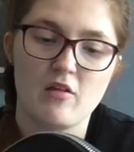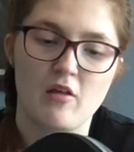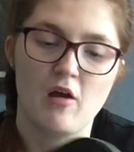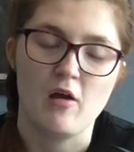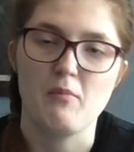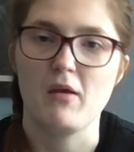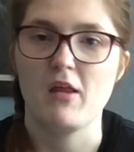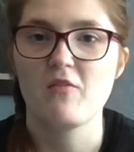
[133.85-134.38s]

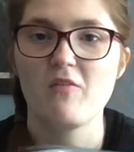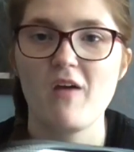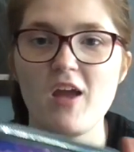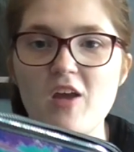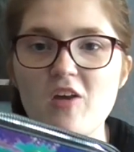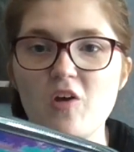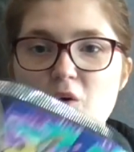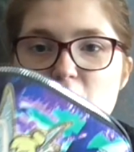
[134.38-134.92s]
So, but it's
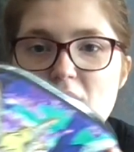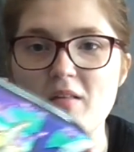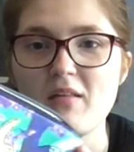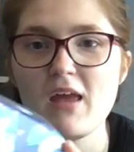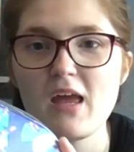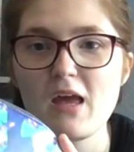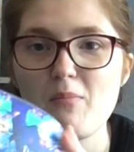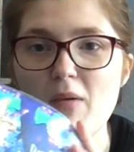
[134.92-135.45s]
very cute,
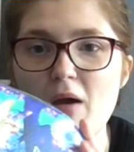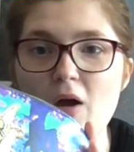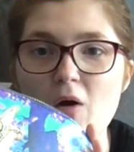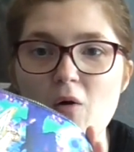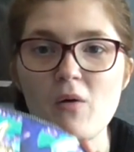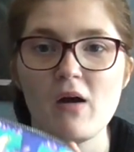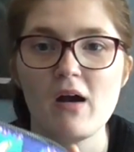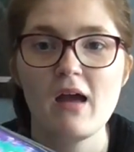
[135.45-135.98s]
it's
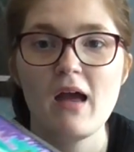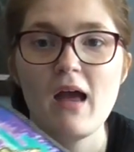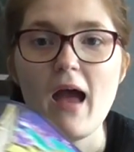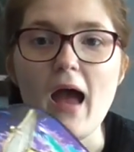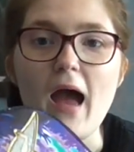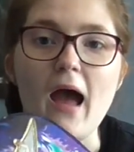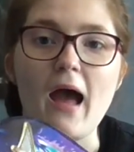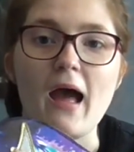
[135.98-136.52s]
Tinkerbell
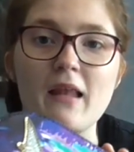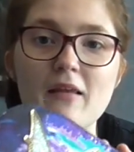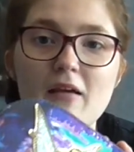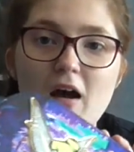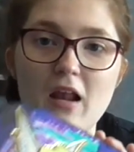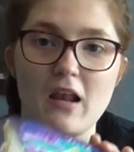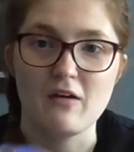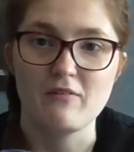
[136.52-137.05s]
and
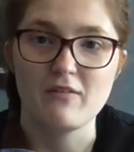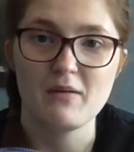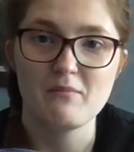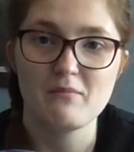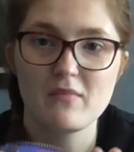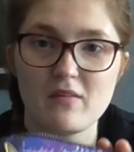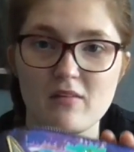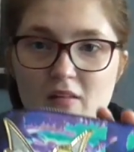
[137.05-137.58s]
I love it.
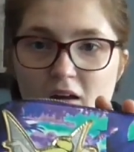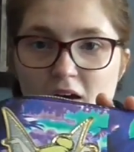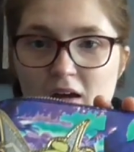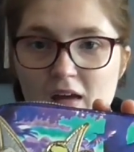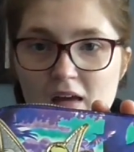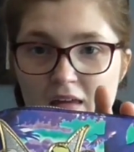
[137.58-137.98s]
So